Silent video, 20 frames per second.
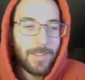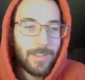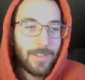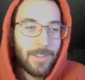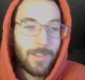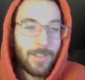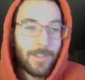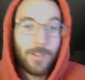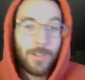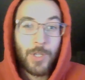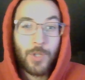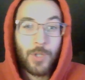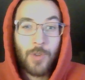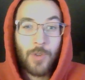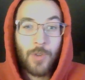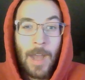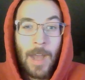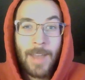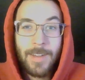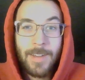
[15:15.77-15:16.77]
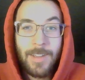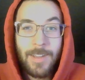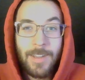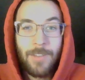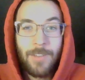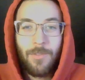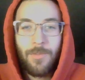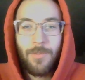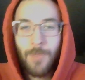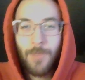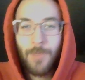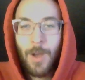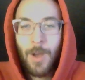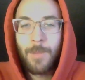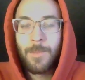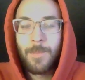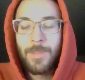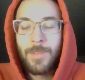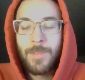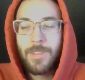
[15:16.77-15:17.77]
distracting
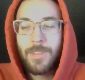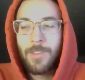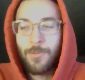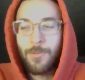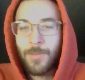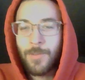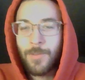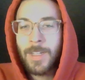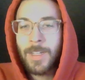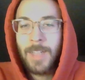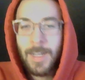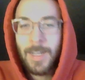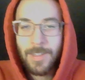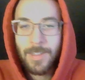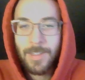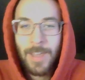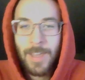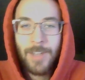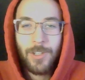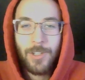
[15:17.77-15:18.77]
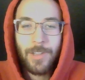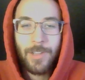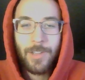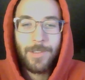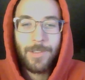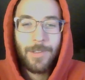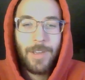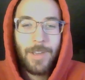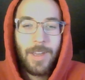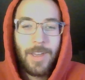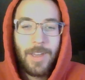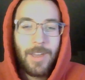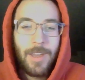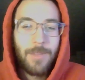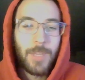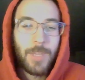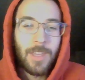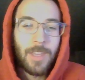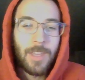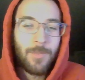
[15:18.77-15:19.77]
from the realizations.
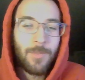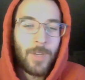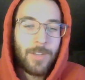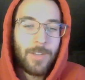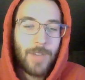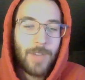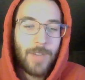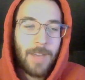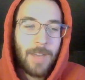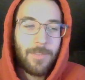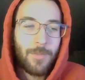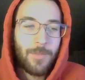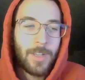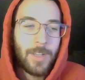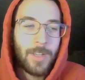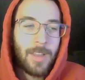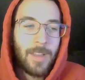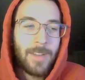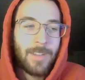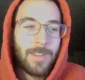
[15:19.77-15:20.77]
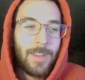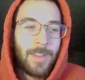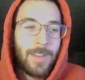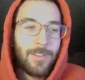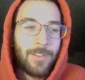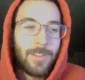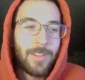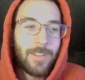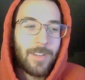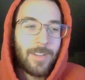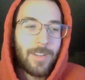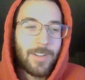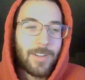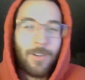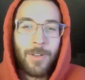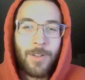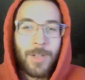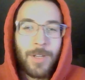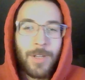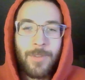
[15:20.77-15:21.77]
But then when you have the realizations, like
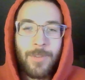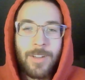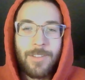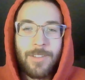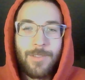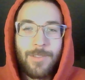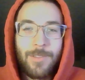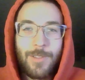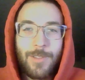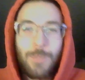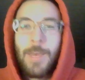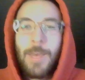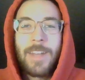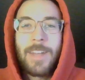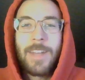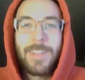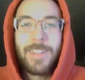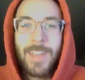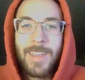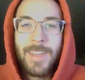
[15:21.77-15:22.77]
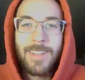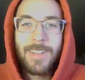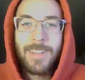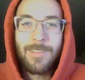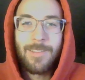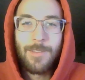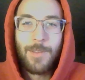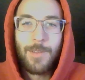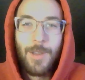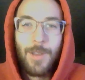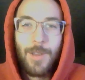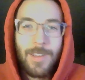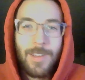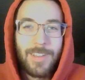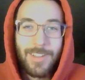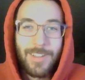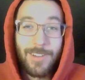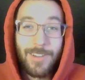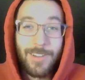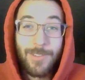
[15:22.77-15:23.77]
all I want to do is meditate and,
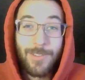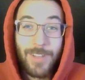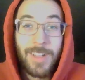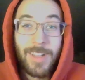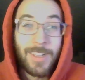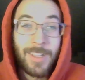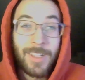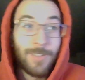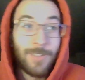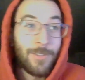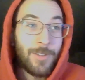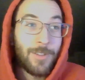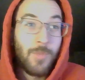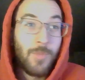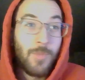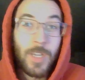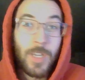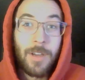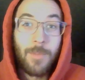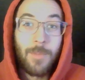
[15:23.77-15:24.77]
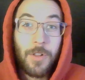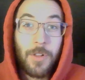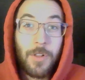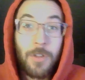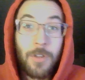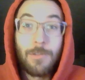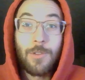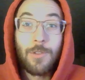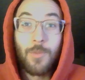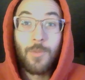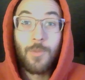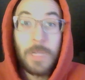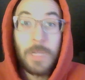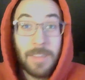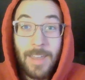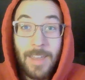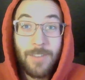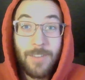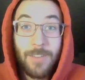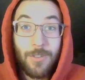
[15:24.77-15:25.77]
literally become closer with
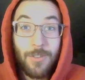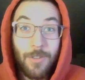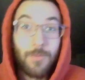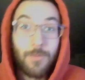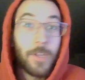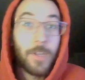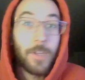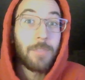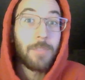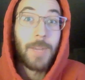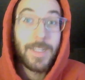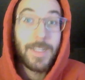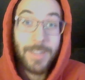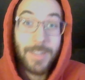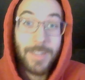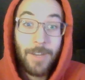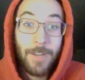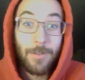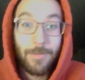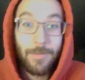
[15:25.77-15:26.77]
nature and with myself.